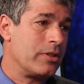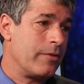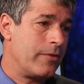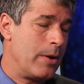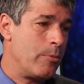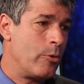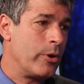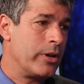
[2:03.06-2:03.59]
so in the
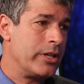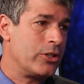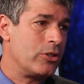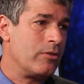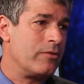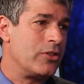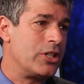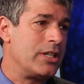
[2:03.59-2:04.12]
February
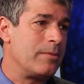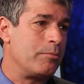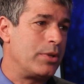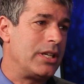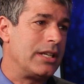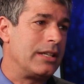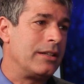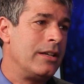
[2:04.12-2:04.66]
issue of
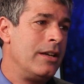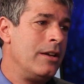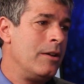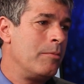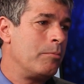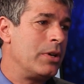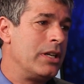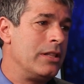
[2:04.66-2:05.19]
GMP.
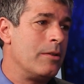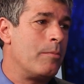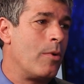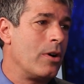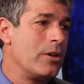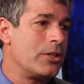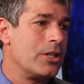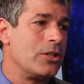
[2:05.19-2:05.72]
But in the
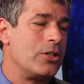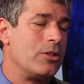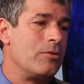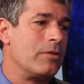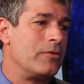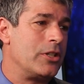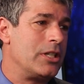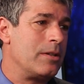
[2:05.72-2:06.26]
March
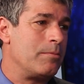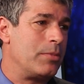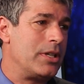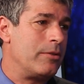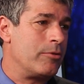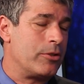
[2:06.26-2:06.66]
issue of GMP,